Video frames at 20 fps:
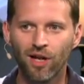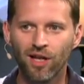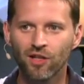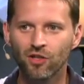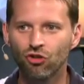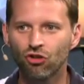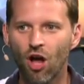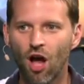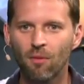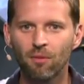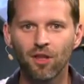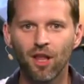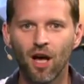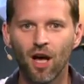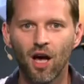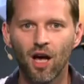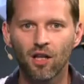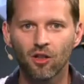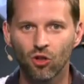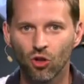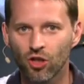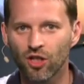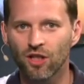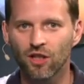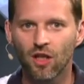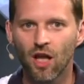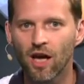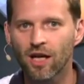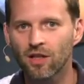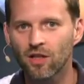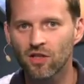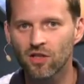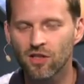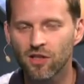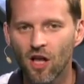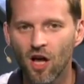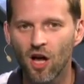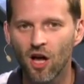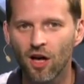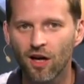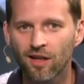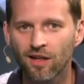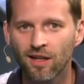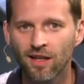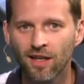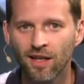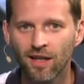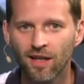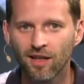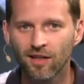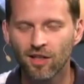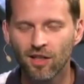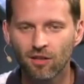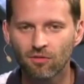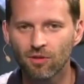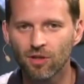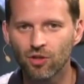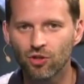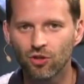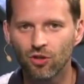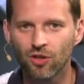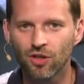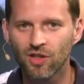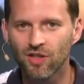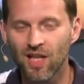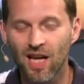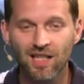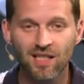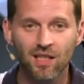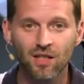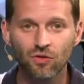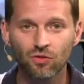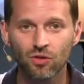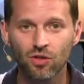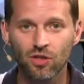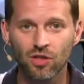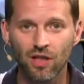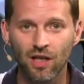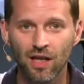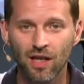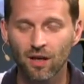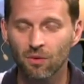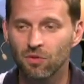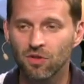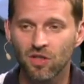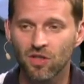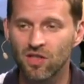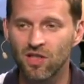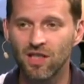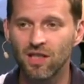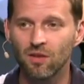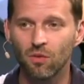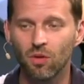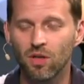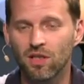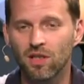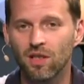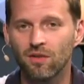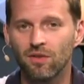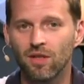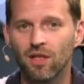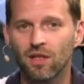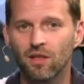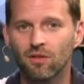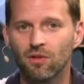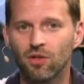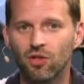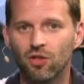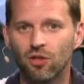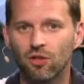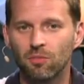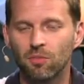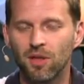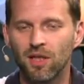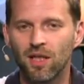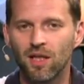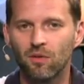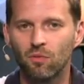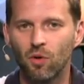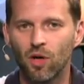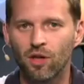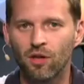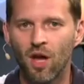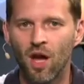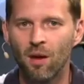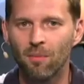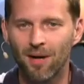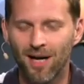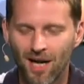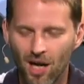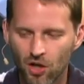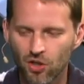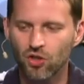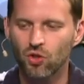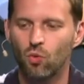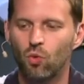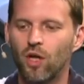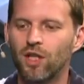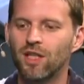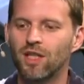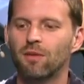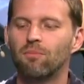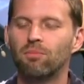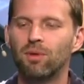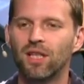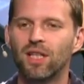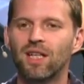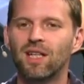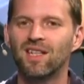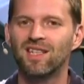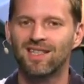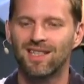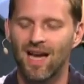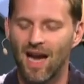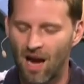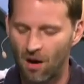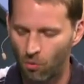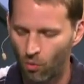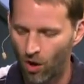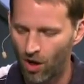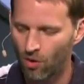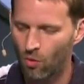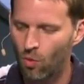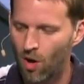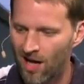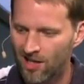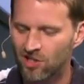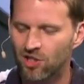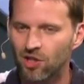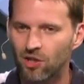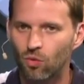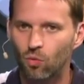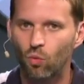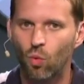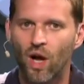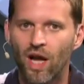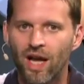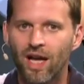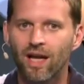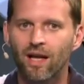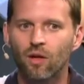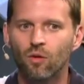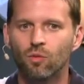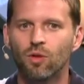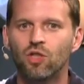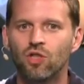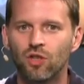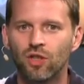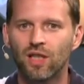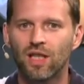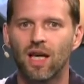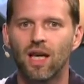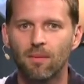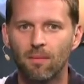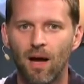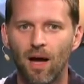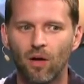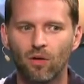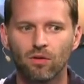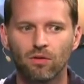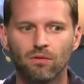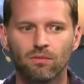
in Jabba the Hutt looking like the slug in the original because that's interesting. And it was a scene that wasn't even in the original to begin with. But I also want the ability to say, I want to watch it the way it originally came out.